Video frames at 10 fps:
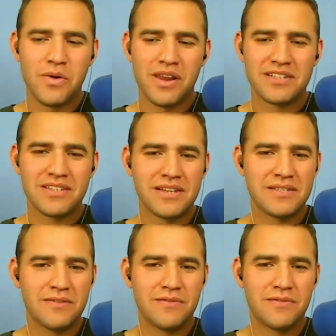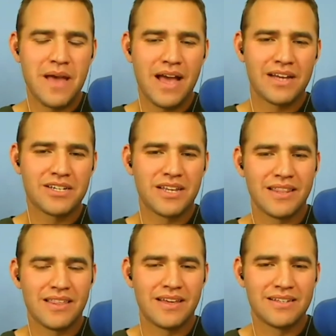quite extensive package yeah.
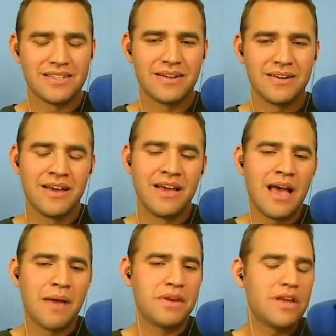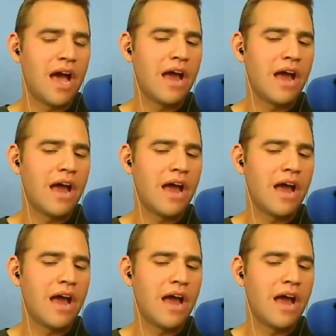then so yeah, it's pretty how